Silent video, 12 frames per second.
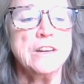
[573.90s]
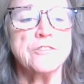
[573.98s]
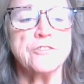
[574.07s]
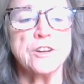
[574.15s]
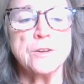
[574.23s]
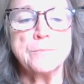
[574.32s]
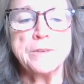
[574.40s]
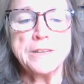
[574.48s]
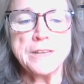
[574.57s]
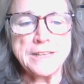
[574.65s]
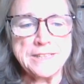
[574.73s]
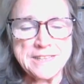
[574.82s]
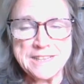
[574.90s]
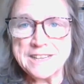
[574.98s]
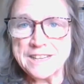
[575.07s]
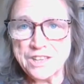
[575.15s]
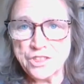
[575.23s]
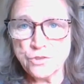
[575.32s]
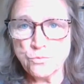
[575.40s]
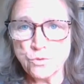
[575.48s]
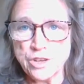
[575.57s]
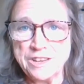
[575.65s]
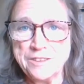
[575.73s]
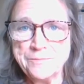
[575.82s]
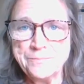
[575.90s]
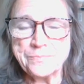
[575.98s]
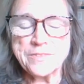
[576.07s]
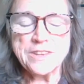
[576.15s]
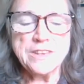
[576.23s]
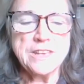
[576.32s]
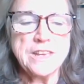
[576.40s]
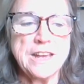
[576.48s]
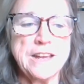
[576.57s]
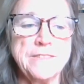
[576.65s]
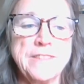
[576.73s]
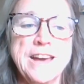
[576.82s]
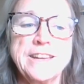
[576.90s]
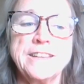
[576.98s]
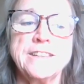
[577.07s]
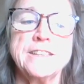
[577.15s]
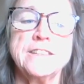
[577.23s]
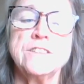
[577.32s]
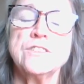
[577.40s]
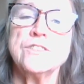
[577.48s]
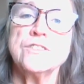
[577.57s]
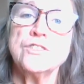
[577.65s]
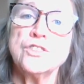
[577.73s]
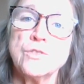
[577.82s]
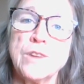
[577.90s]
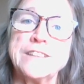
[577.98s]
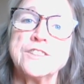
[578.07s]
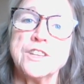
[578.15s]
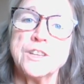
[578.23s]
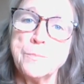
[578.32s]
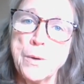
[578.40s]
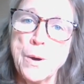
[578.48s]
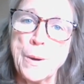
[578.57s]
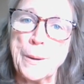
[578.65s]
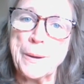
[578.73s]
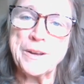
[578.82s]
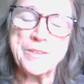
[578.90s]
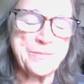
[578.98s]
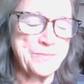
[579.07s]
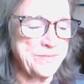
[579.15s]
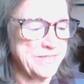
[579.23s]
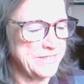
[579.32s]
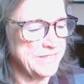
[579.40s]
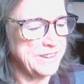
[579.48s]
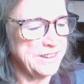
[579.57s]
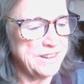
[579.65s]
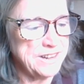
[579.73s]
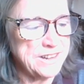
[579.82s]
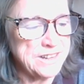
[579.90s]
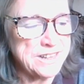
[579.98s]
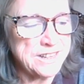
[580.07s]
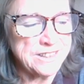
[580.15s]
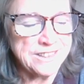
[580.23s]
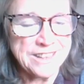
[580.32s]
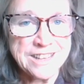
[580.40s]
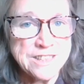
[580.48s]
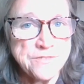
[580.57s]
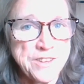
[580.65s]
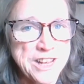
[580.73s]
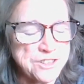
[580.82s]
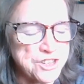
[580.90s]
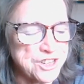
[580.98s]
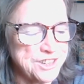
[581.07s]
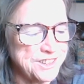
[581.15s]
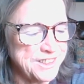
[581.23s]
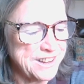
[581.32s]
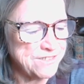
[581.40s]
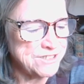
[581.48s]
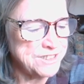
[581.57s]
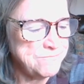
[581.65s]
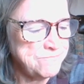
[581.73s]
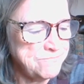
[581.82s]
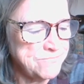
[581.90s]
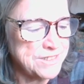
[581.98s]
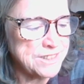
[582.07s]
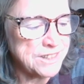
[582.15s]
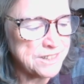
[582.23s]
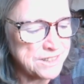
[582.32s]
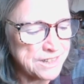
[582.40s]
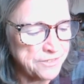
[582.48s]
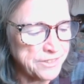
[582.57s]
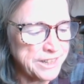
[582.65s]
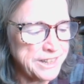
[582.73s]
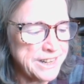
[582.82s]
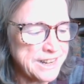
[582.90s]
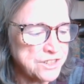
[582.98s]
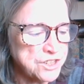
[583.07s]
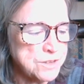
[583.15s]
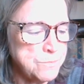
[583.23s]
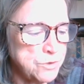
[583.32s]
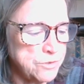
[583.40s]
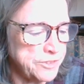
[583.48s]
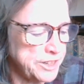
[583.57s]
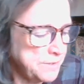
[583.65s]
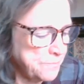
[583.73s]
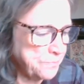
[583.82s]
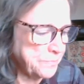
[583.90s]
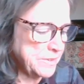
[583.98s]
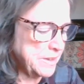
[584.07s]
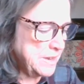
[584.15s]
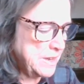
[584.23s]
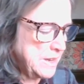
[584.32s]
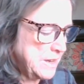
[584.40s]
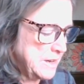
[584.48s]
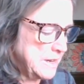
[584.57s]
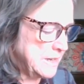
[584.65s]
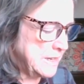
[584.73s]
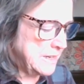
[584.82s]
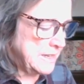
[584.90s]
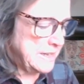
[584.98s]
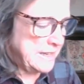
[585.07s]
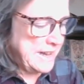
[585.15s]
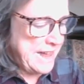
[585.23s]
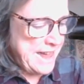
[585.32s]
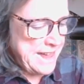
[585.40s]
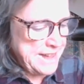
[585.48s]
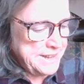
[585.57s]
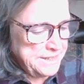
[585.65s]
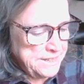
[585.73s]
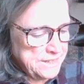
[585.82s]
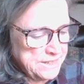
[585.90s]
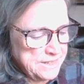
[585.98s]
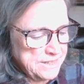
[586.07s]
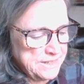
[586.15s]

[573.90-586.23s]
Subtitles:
from 1993, and that is Jurassic Park. Lots of action in that one. It's definitely an action movie. And